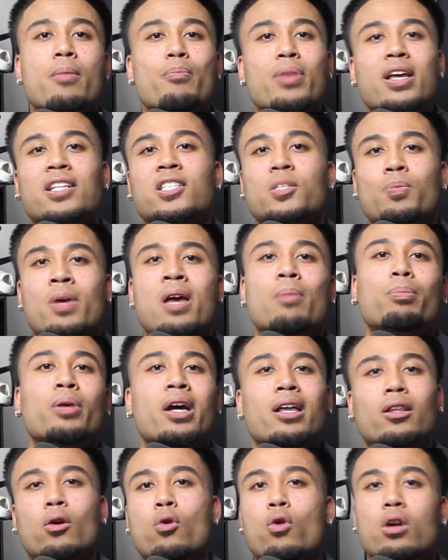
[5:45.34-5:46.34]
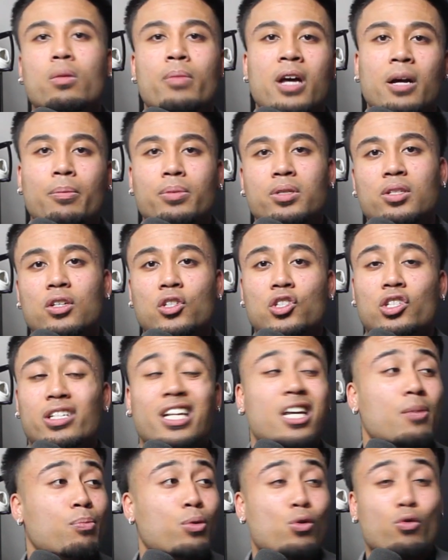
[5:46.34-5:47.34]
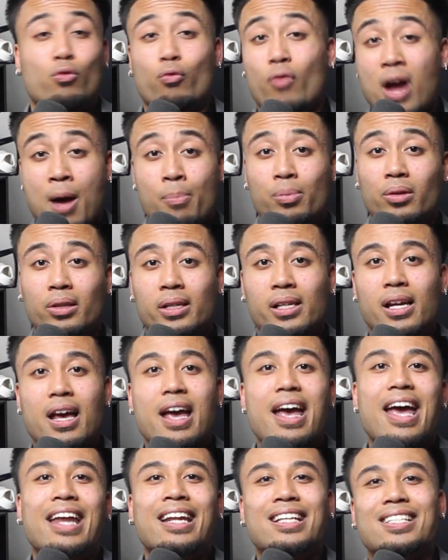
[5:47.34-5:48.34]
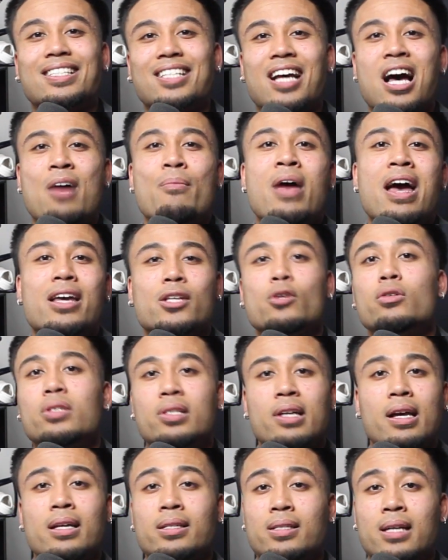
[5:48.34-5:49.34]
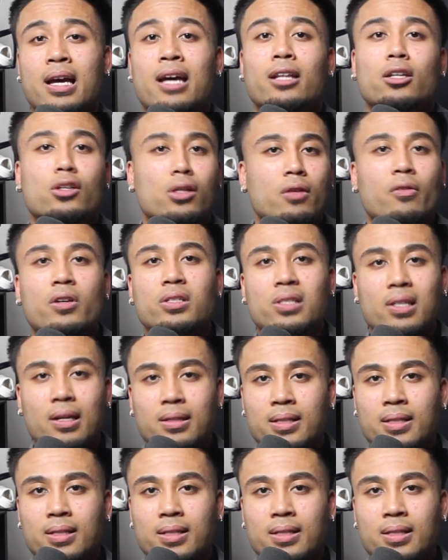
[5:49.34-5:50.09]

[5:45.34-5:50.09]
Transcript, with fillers: being spent playing the cornerback position. He improved rapidly in his time at UTSA, the University of